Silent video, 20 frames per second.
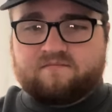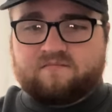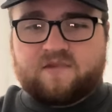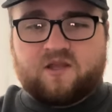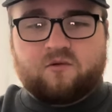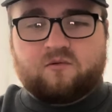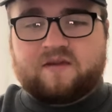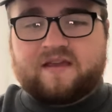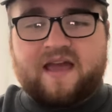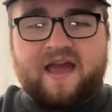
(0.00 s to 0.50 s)

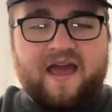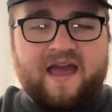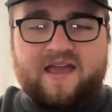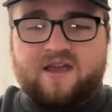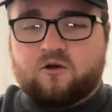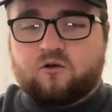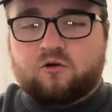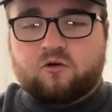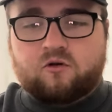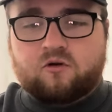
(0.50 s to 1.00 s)
you know,
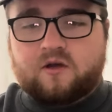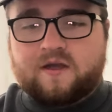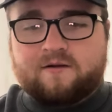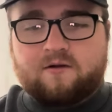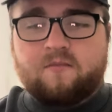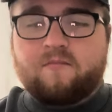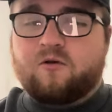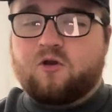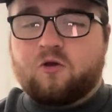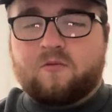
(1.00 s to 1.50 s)
Gueye or
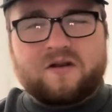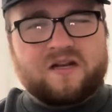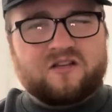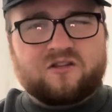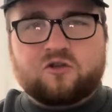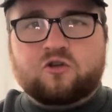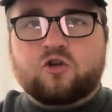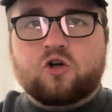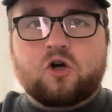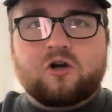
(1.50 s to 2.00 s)
Boom and
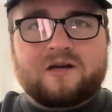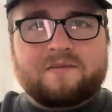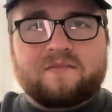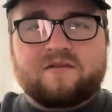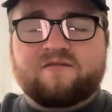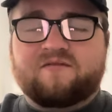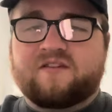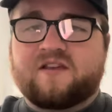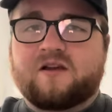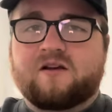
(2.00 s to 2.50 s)
Doucouré in
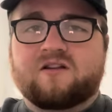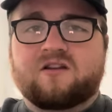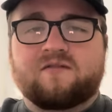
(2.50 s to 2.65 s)
midfield.